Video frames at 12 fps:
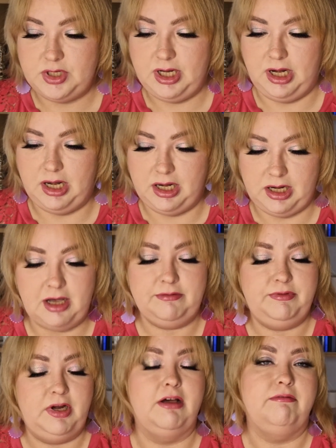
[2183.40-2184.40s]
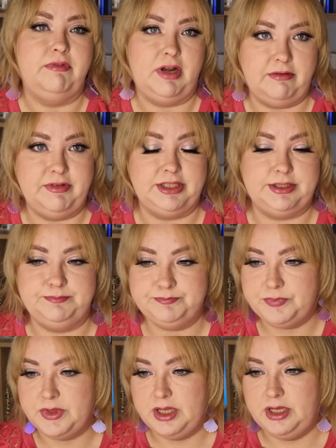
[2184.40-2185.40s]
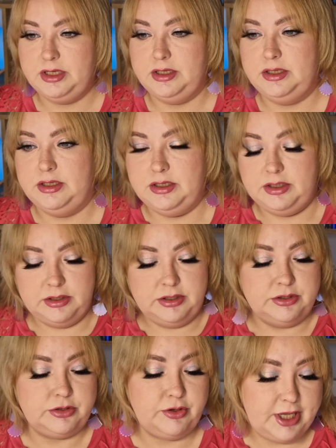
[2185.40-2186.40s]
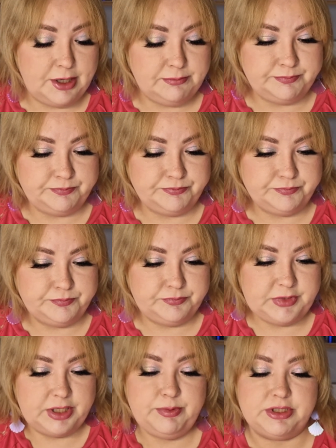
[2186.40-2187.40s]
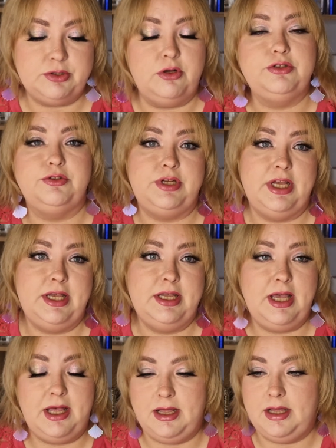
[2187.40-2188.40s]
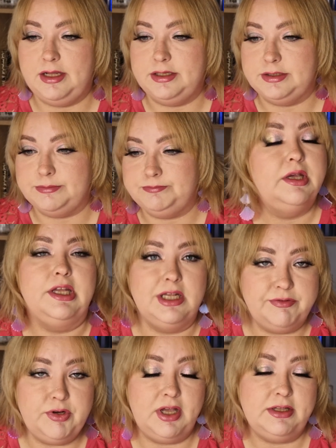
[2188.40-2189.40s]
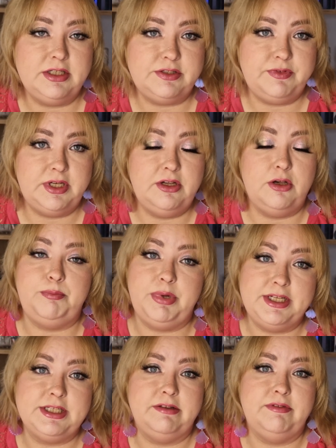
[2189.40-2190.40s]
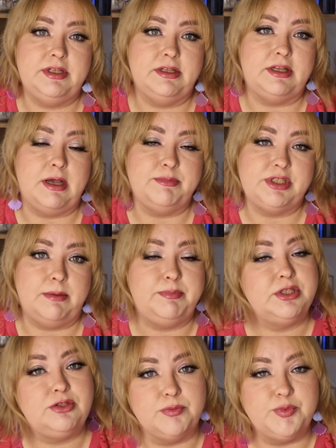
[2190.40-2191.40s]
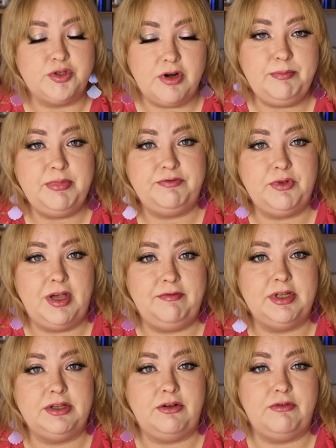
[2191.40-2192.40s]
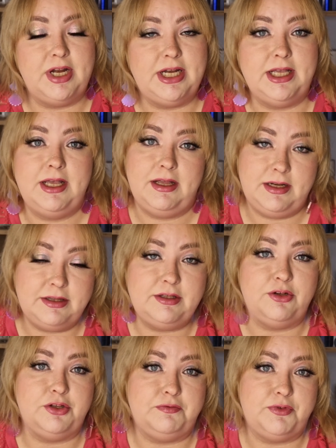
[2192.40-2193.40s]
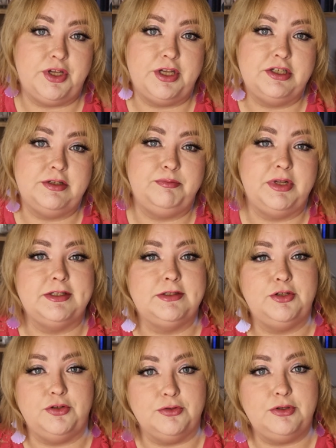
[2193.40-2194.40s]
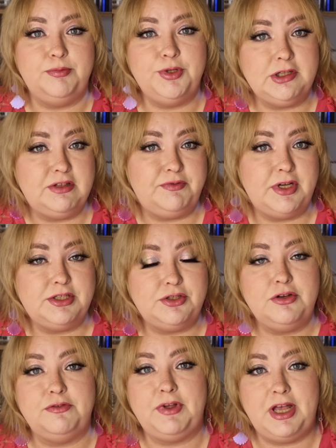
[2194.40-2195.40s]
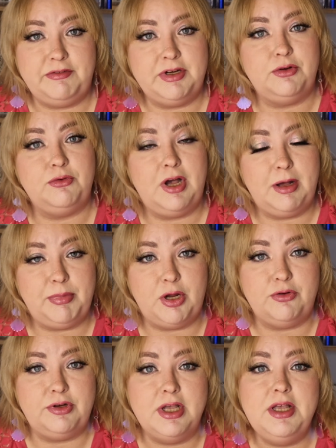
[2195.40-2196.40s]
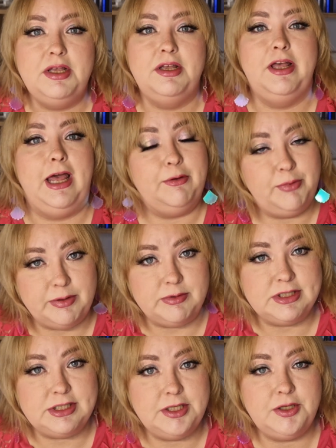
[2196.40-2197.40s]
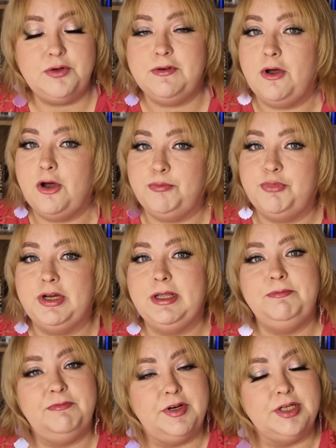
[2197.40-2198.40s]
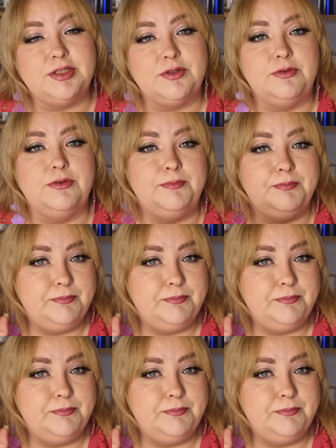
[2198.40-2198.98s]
Love, love, love it. So yeah, that was all today, and if you like this video, please give it a thumbs up, subscribe if you haven't already, and hit the notification bell so YouTube notifies you of every new upload, and we will see you hopefully very soon.